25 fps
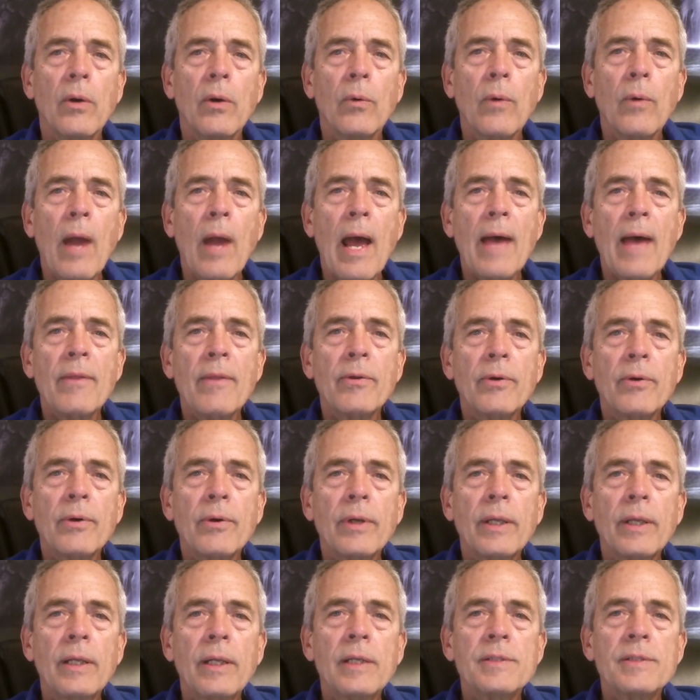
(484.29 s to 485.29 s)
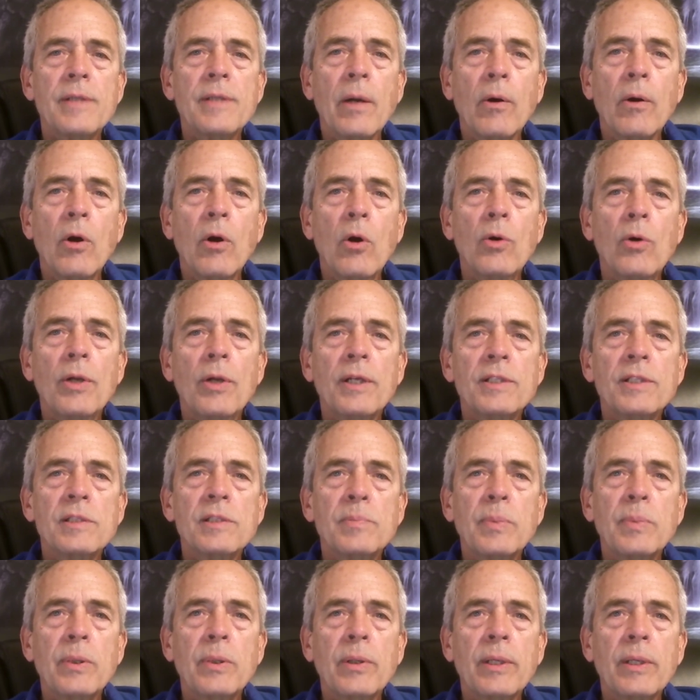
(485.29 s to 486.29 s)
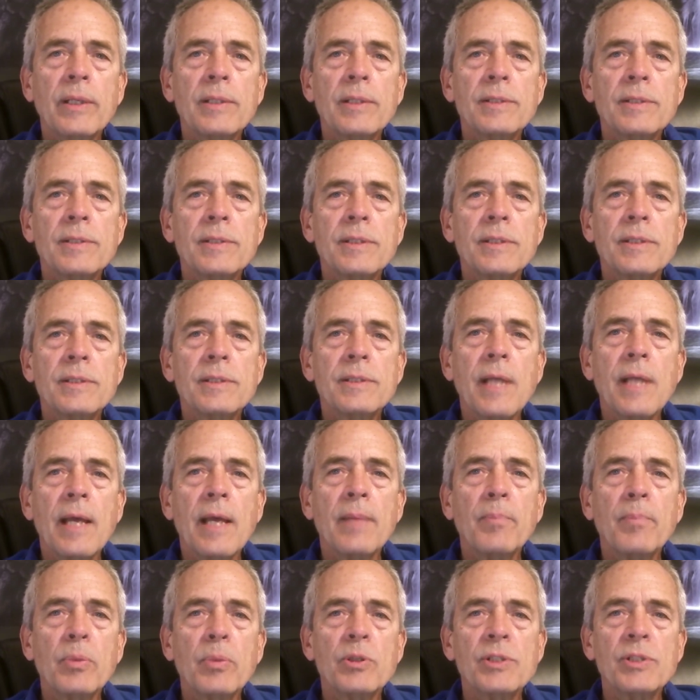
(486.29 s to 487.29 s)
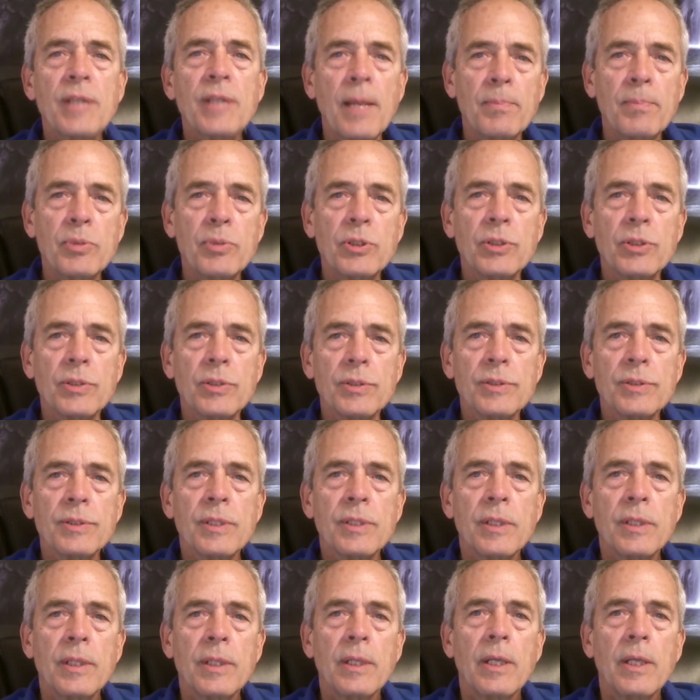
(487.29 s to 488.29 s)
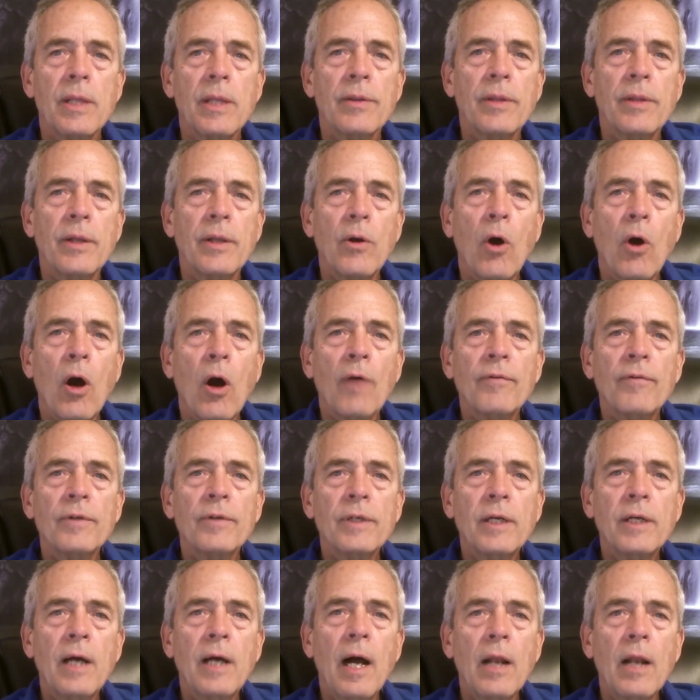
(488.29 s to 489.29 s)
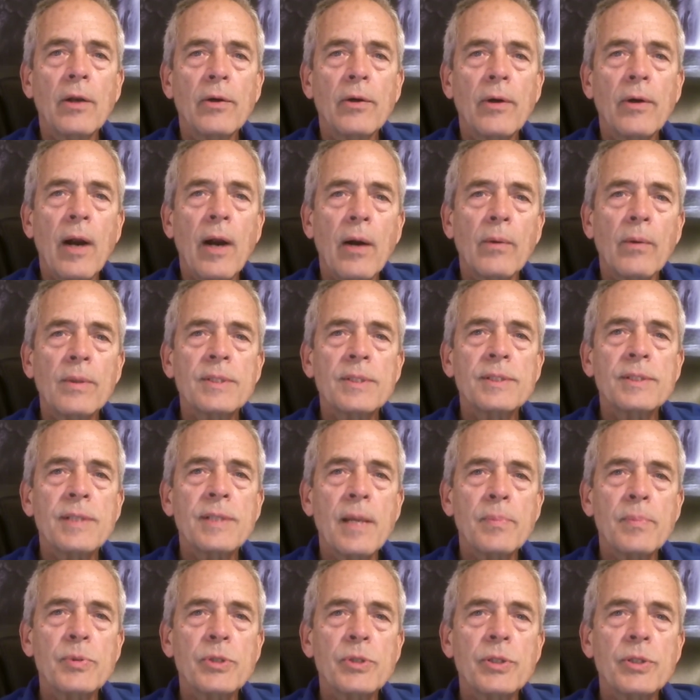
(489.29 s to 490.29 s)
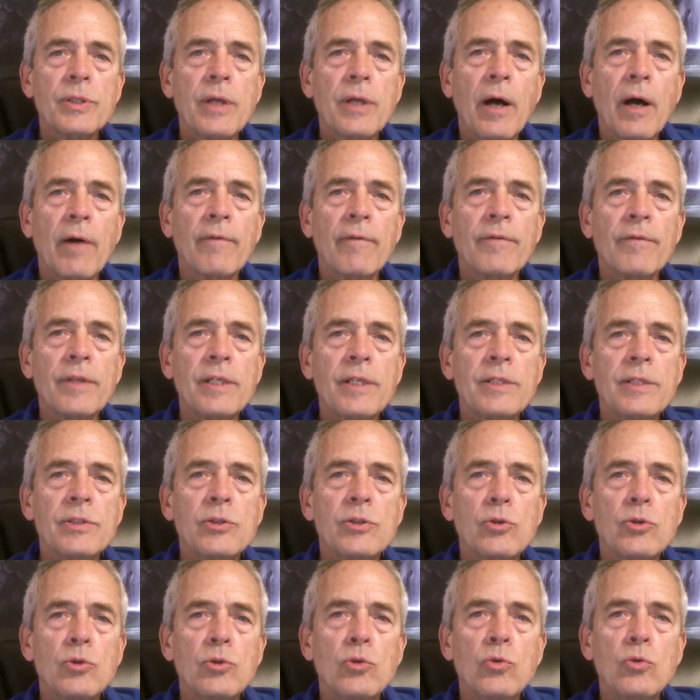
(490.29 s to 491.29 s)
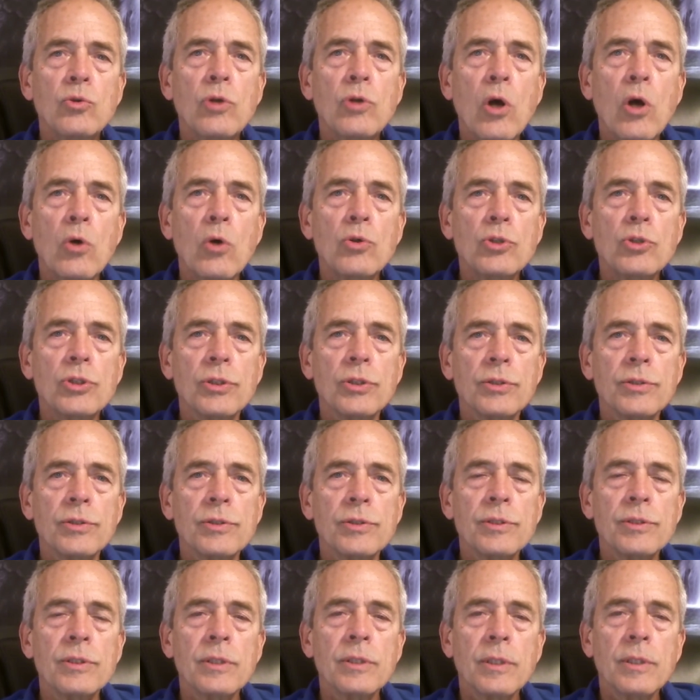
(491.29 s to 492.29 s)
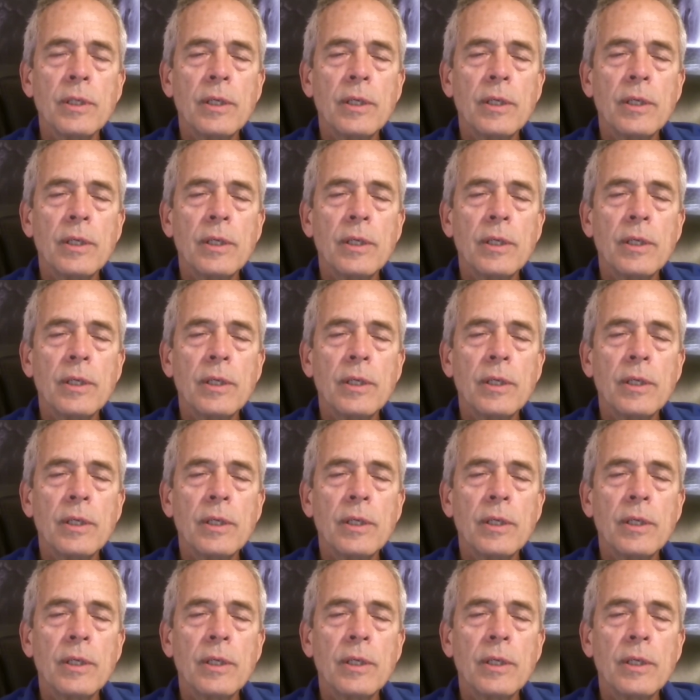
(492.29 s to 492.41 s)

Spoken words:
Rather, it is our own experiences and perceptions that often color our reception of these new notions.